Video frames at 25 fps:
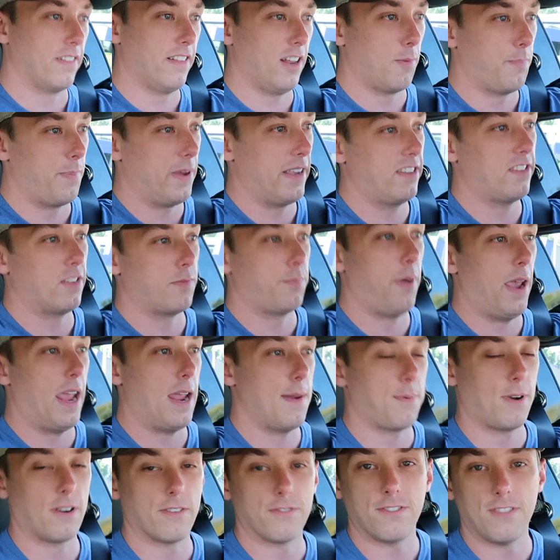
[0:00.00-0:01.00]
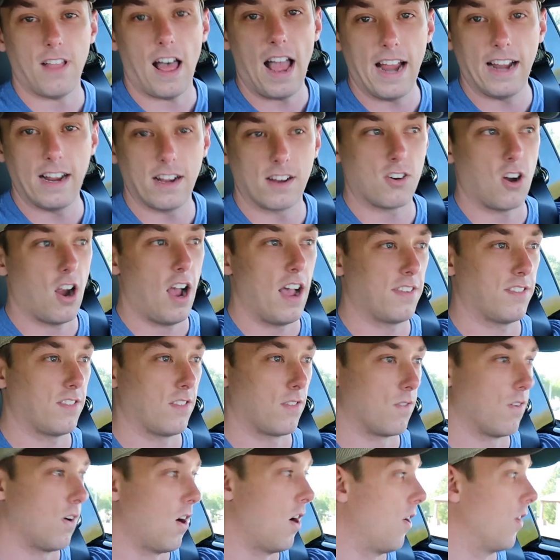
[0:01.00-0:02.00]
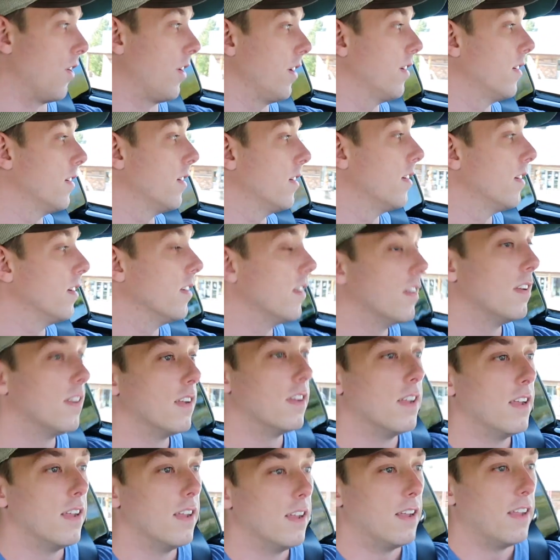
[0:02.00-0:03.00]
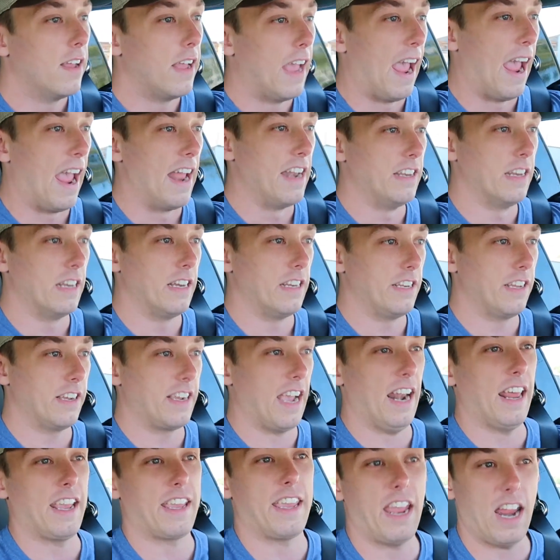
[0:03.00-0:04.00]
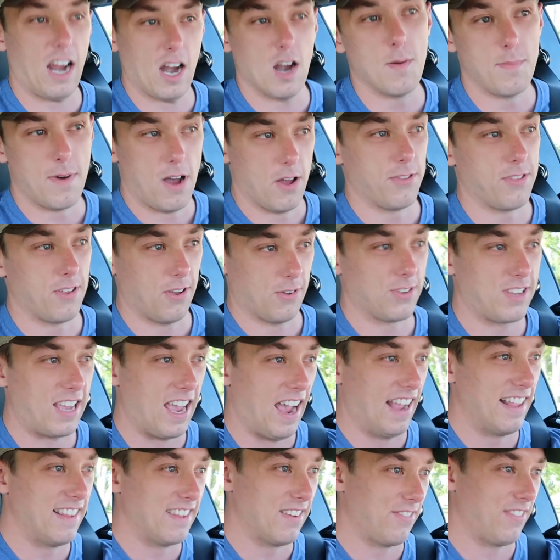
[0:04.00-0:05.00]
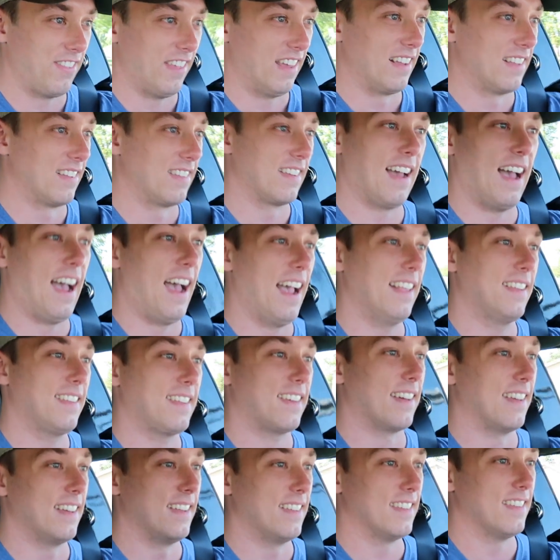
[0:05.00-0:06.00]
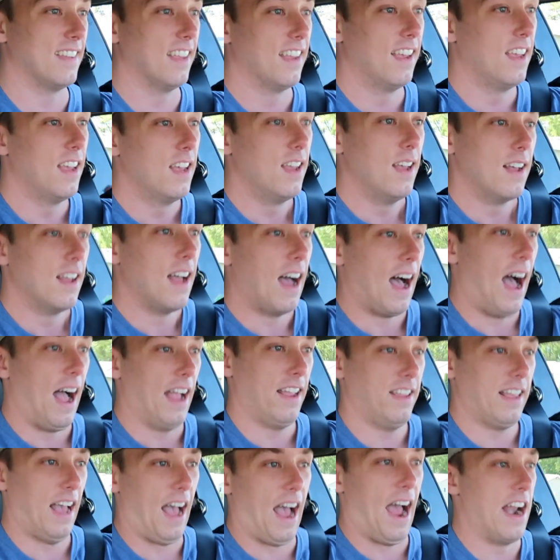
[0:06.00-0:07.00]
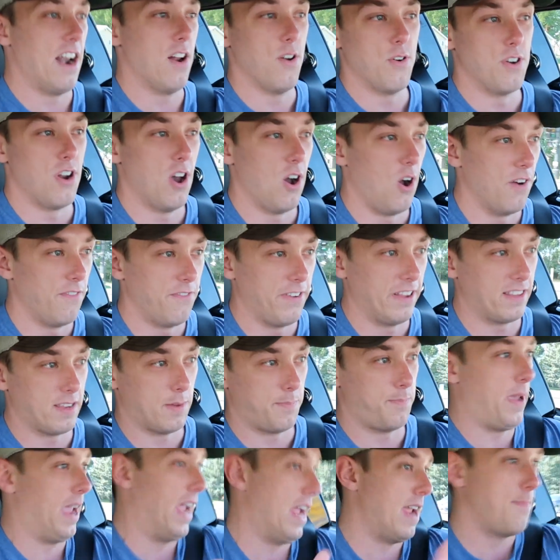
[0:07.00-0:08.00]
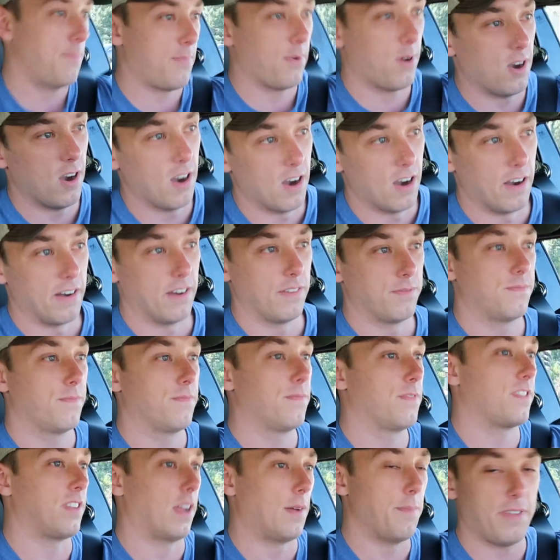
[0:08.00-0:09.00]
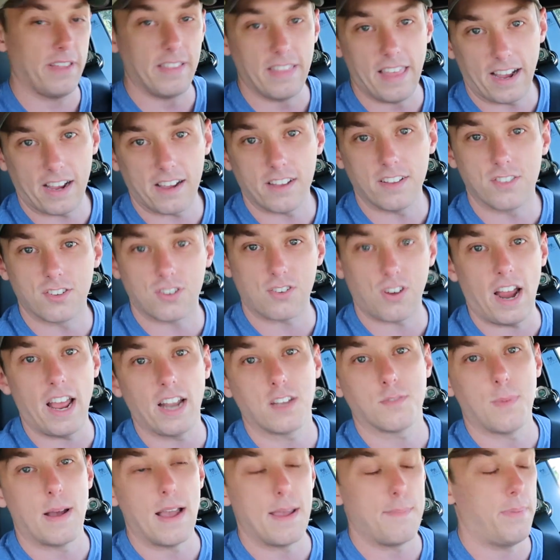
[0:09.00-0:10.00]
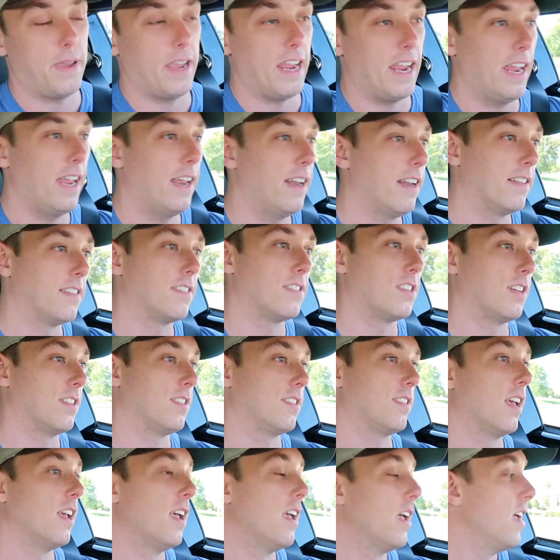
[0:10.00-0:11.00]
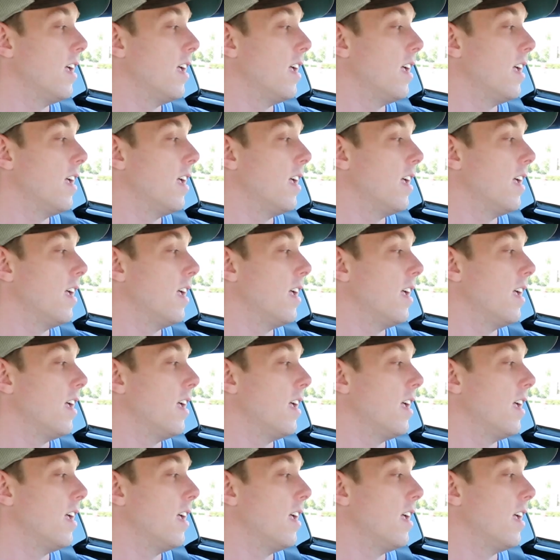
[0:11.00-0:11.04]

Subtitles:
a little piece of paper flying across the road. And you gotta care about those kinds of things, guys, because I don't know if it's a paper or something that could scratch my paint. It's just,